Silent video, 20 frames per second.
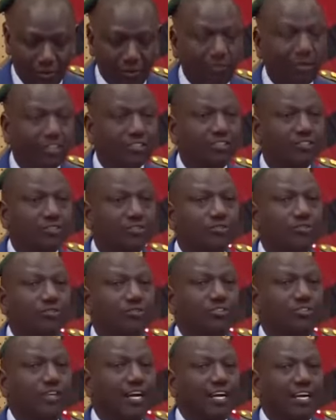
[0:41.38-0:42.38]
We want
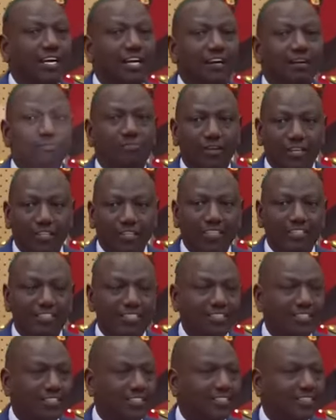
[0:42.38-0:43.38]
to thank our brothers
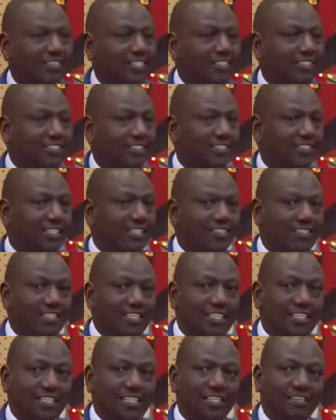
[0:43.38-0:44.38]
and sisters in
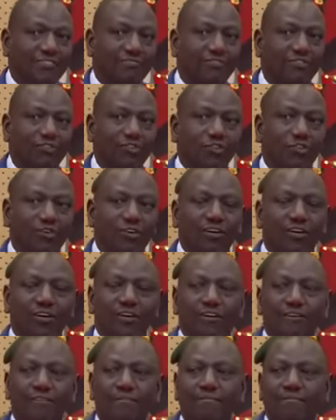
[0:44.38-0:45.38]
Tanzania for